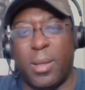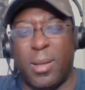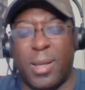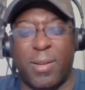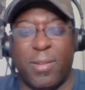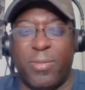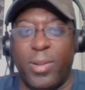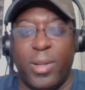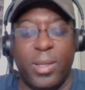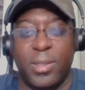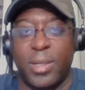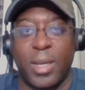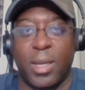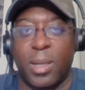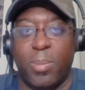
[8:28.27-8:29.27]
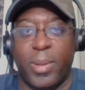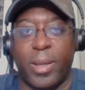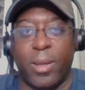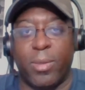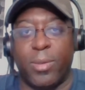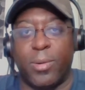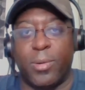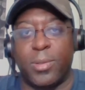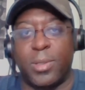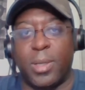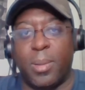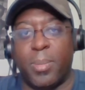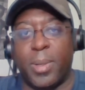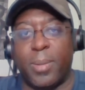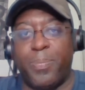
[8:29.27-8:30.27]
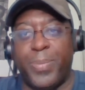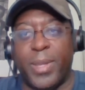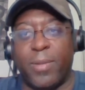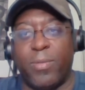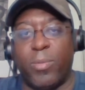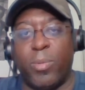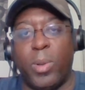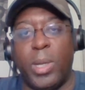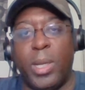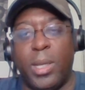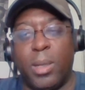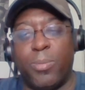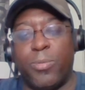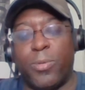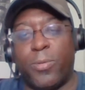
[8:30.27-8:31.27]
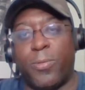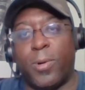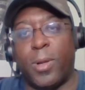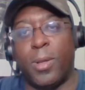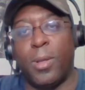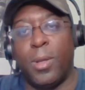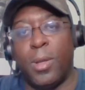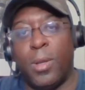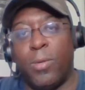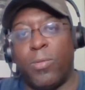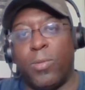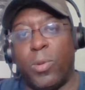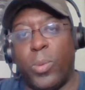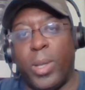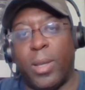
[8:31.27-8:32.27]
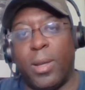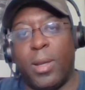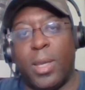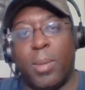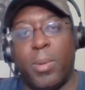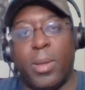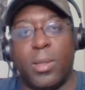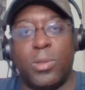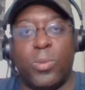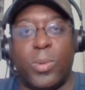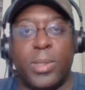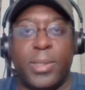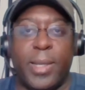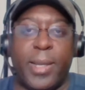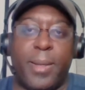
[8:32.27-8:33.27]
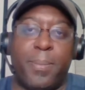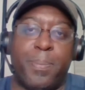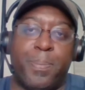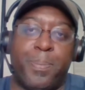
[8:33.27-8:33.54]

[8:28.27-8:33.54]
I have a feeling he's not going to play on Thursday, but definitely we need him for the weekend game against West Ham.